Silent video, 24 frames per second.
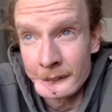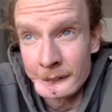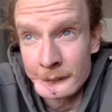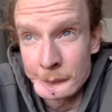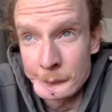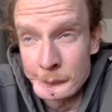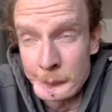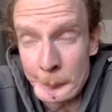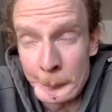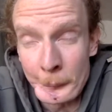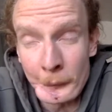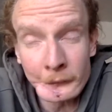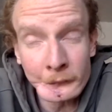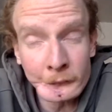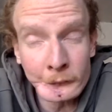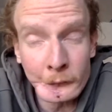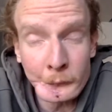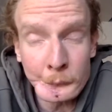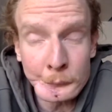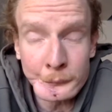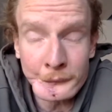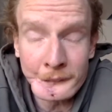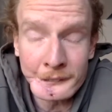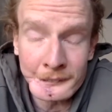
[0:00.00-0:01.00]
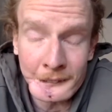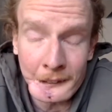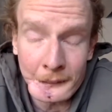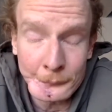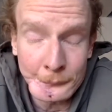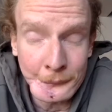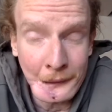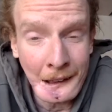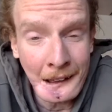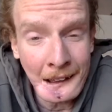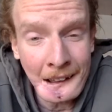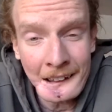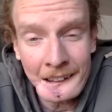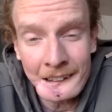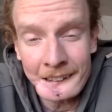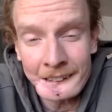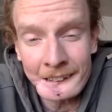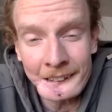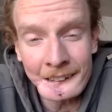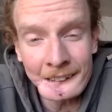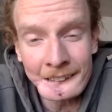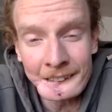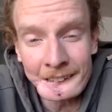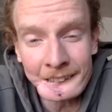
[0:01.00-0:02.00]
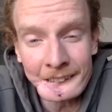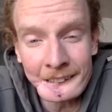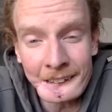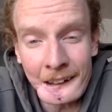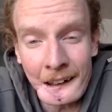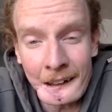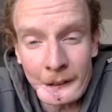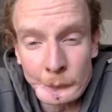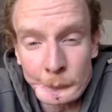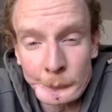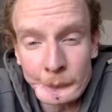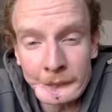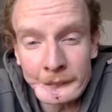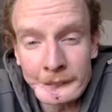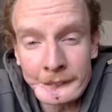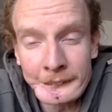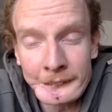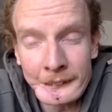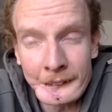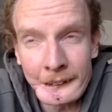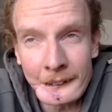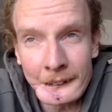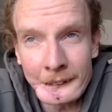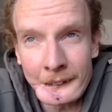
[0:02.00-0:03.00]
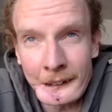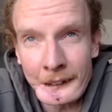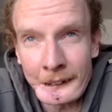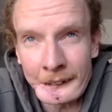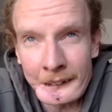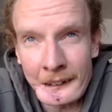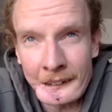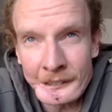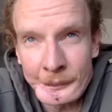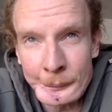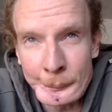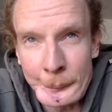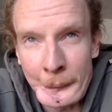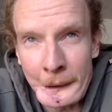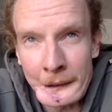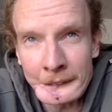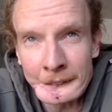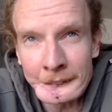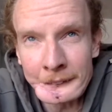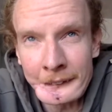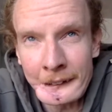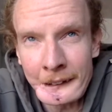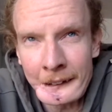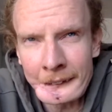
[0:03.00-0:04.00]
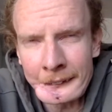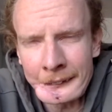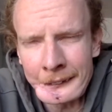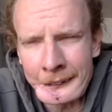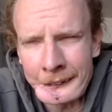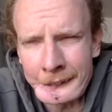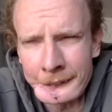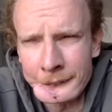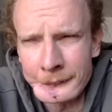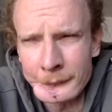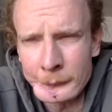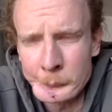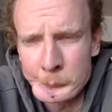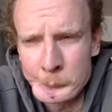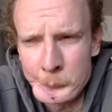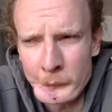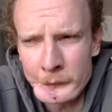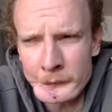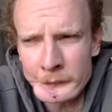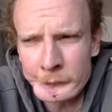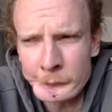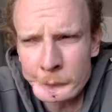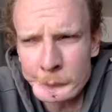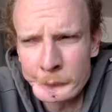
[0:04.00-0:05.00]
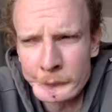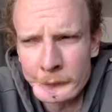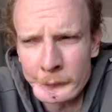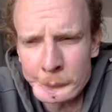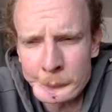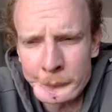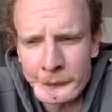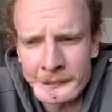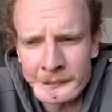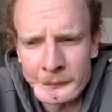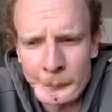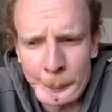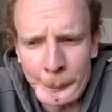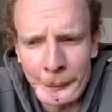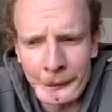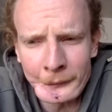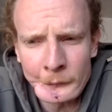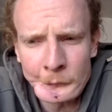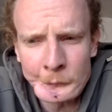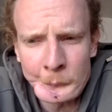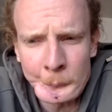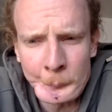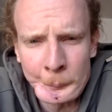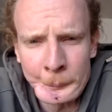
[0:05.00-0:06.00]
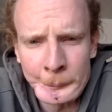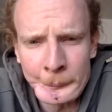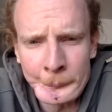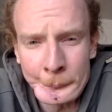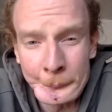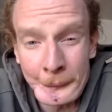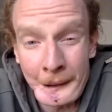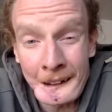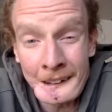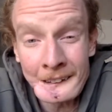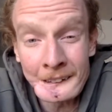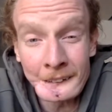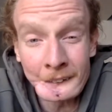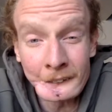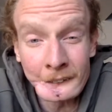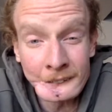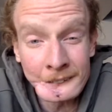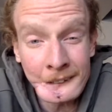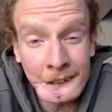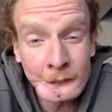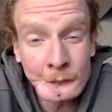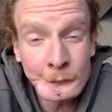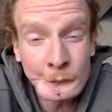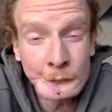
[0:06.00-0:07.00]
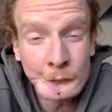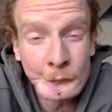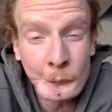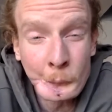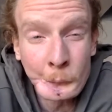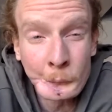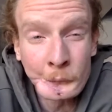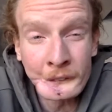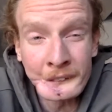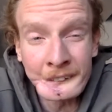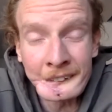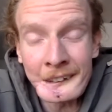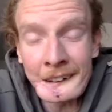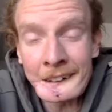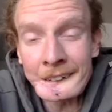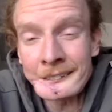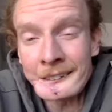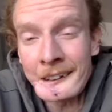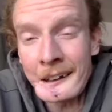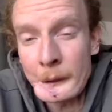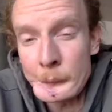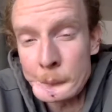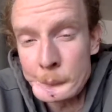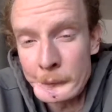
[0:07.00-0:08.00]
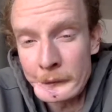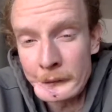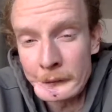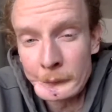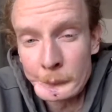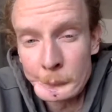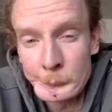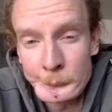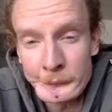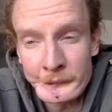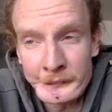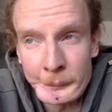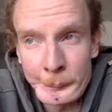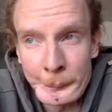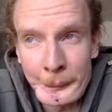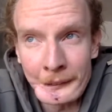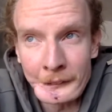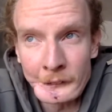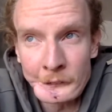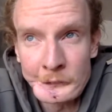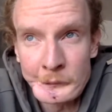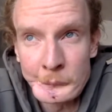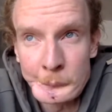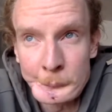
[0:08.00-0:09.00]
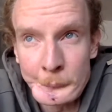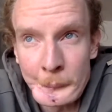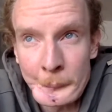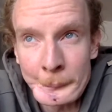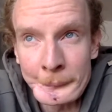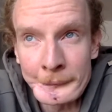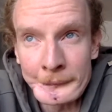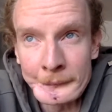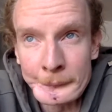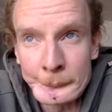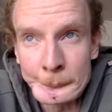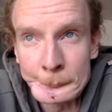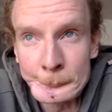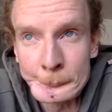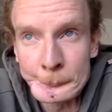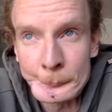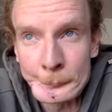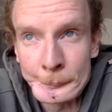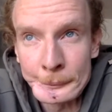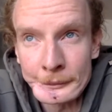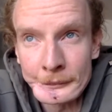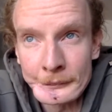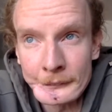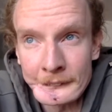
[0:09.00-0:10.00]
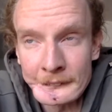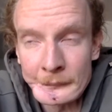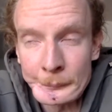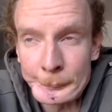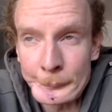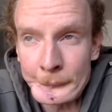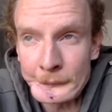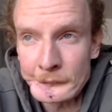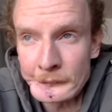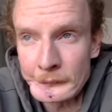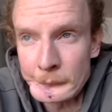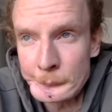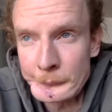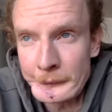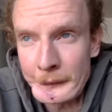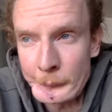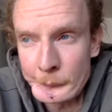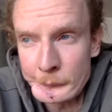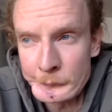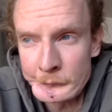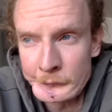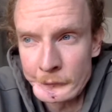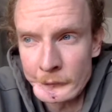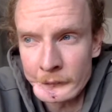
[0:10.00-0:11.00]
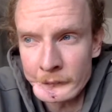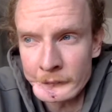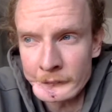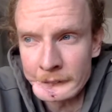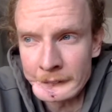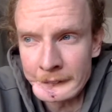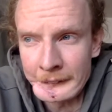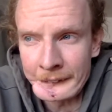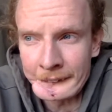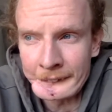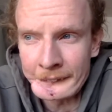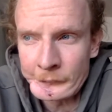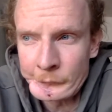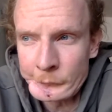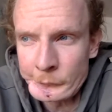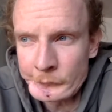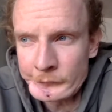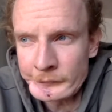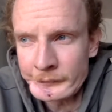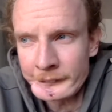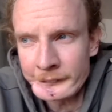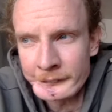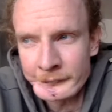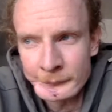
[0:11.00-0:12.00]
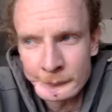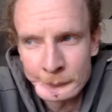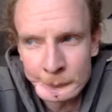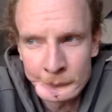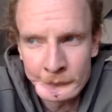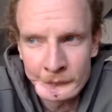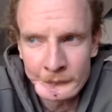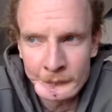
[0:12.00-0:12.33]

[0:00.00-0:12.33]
from all the girlfriends I've had, I really I've barely had like one or two girlfriends in Belgium. Because I just don't connect that well with Belgian women, especially when I was younger. Like it just didn't,